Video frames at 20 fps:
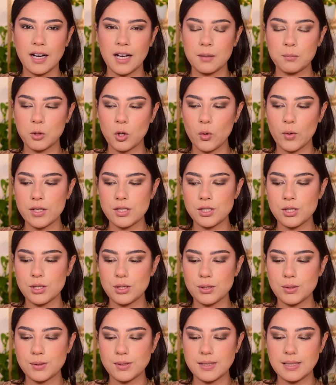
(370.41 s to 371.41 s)
I'm going to
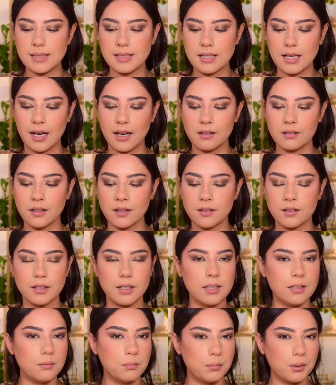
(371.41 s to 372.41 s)
use the Kyliner
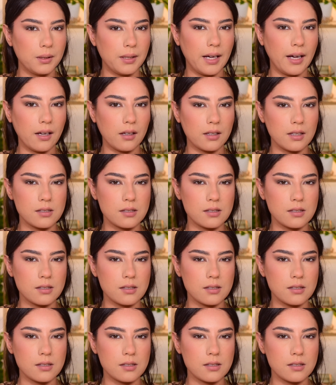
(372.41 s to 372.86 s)
in black.